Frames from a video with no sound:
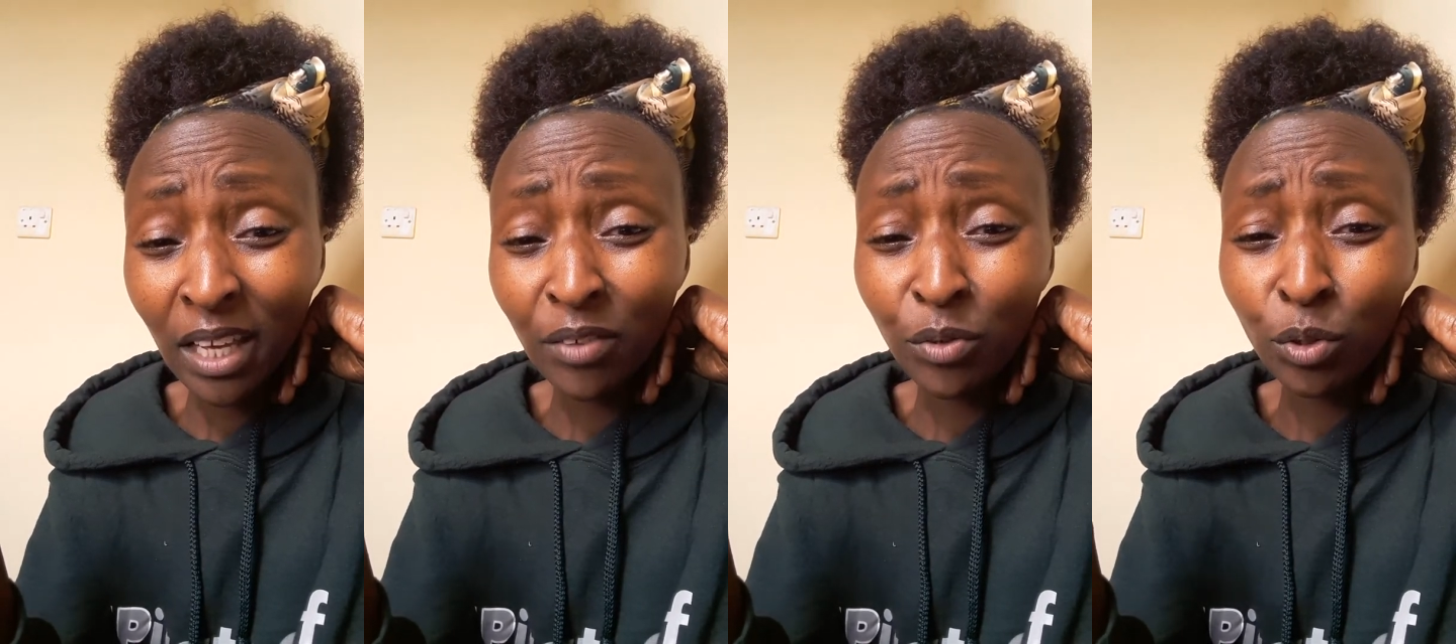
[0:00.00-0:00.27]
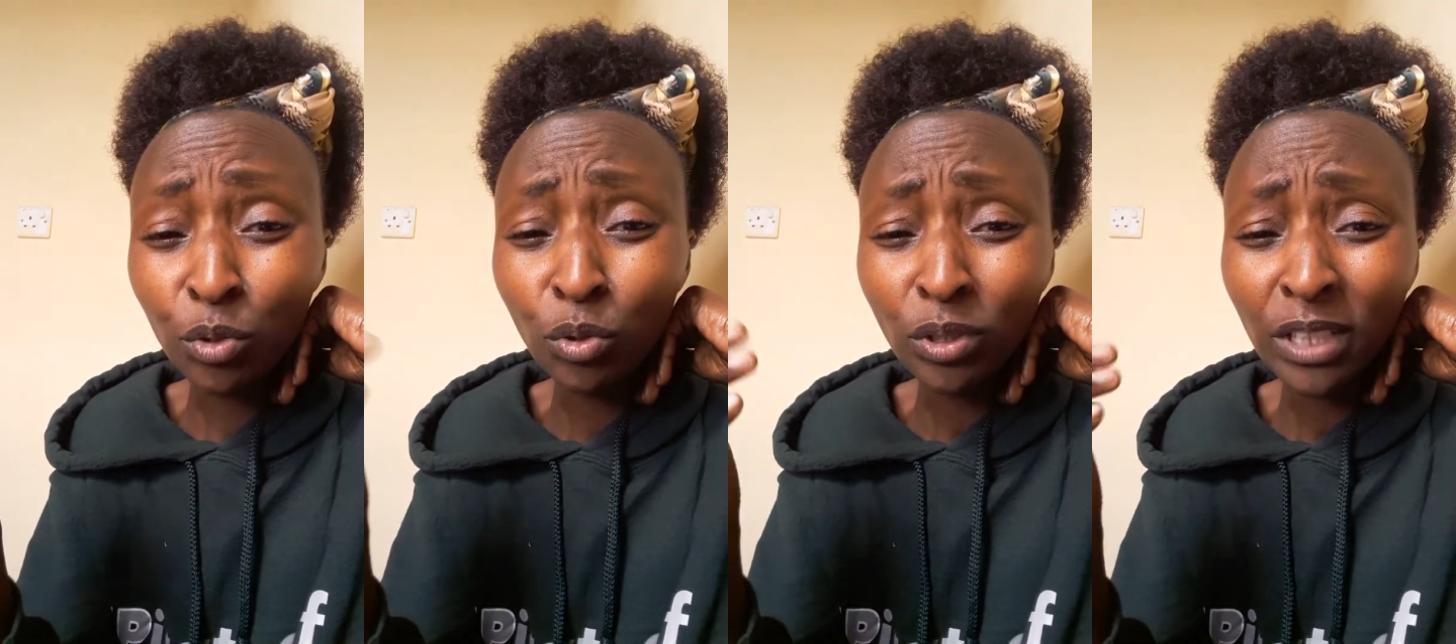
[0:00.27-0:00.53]
If
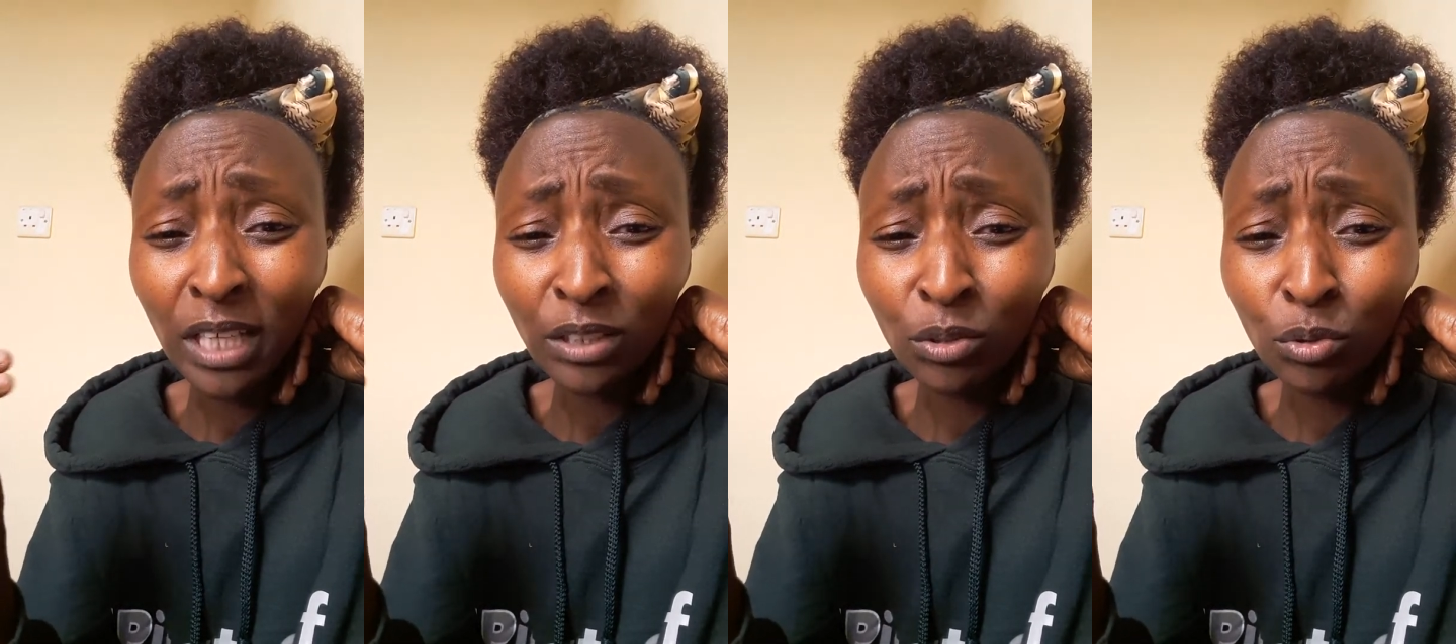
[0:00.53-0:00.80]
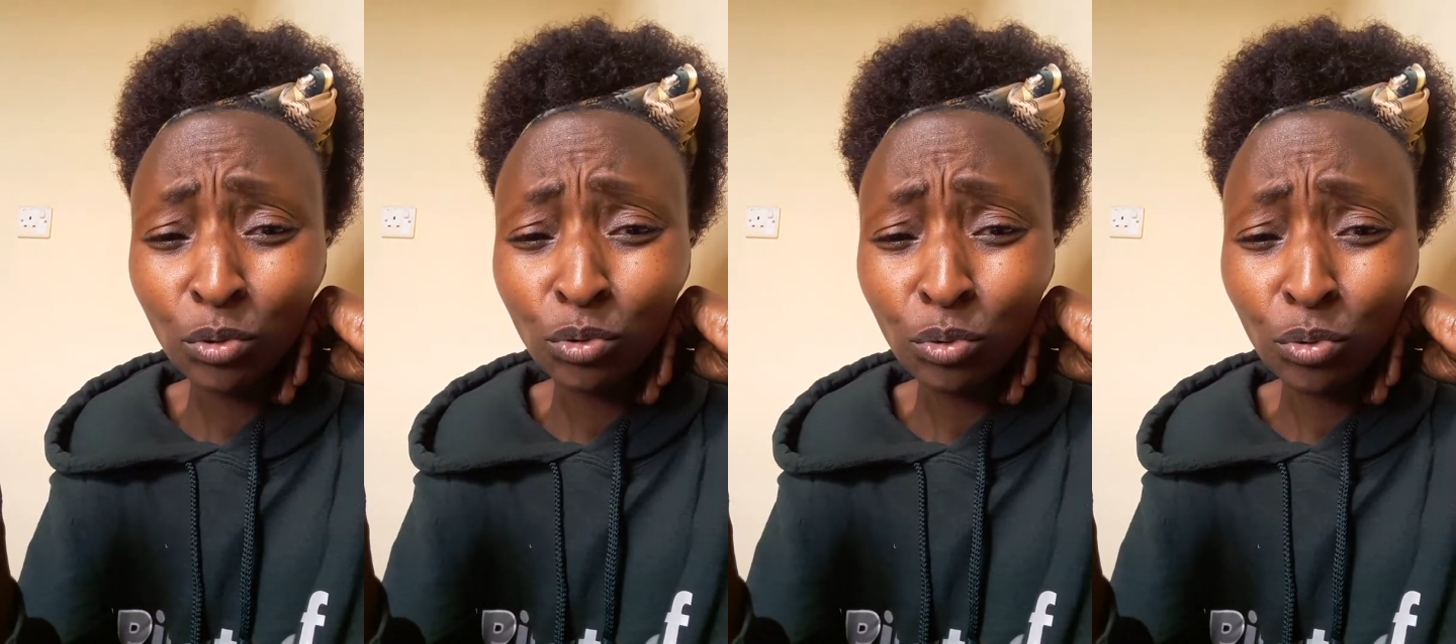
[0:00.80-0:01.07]
you go
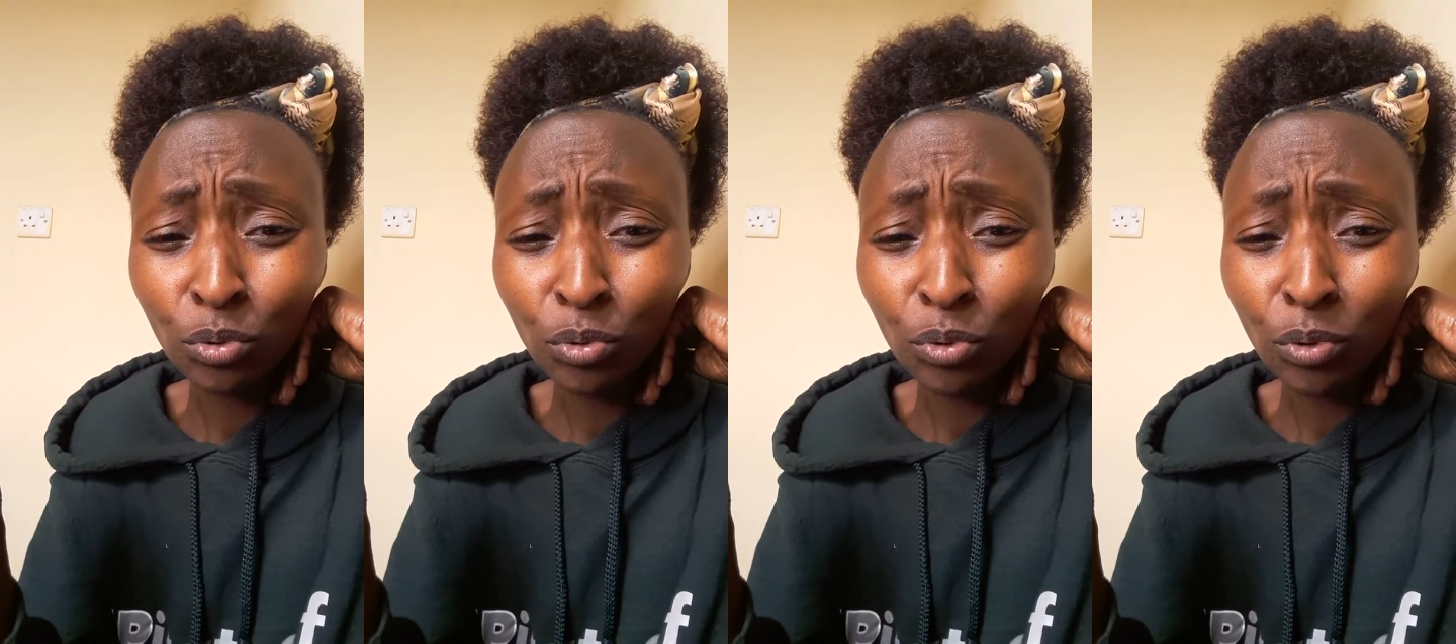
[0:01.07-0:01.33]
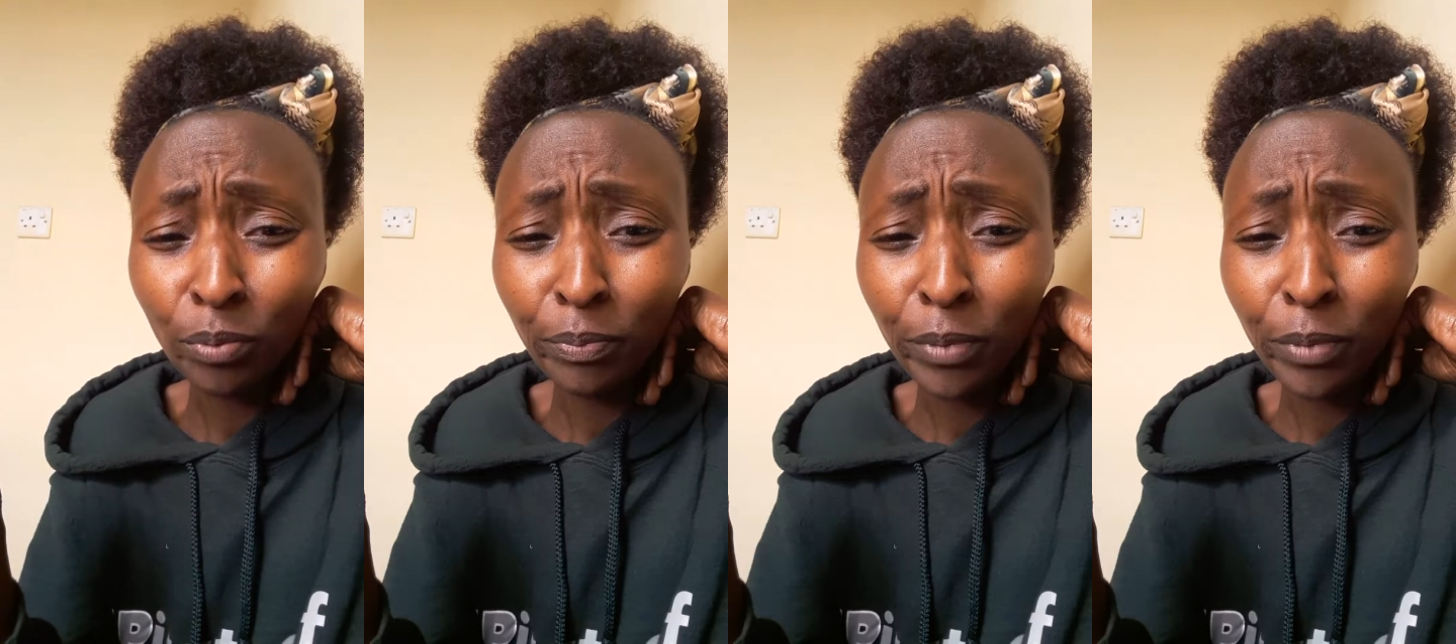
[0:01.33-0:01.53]
to